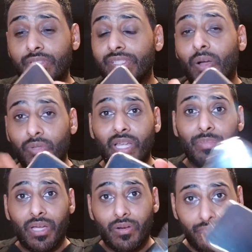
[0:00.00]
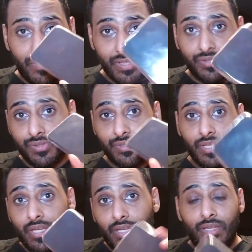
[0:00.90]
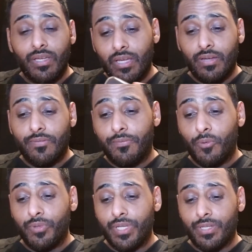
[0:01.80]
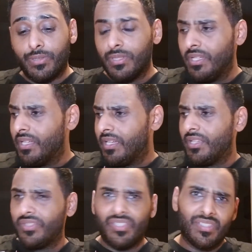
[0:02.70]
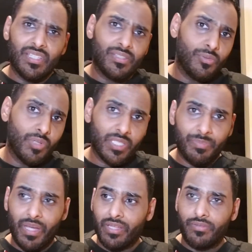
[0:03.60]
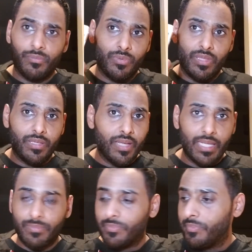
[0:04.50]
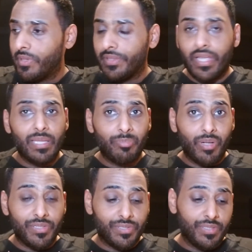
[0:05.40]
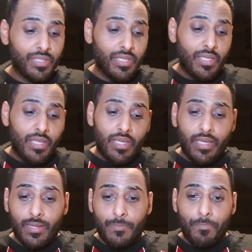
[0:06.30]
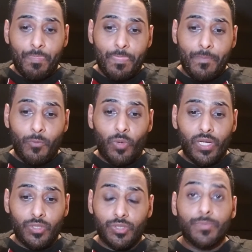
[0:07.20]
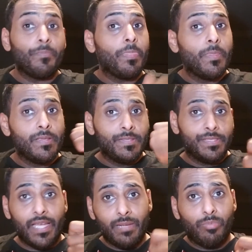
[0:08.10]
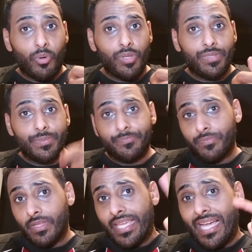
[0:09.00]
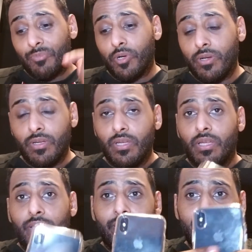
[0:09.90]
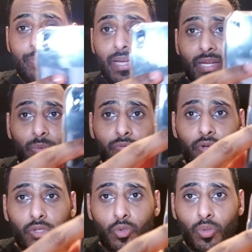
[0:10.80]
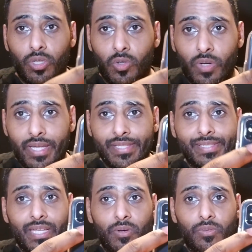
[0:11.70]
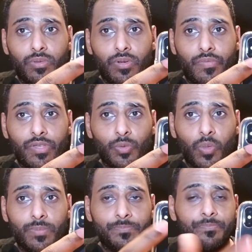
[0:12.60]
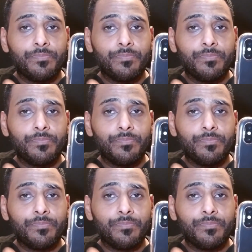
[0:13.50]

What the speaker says: sound coming out of this phone here, just as you'd expect with the 8 and the 8 Plus. What else? Second point, camera. The back, we've got dual OIS now on this one.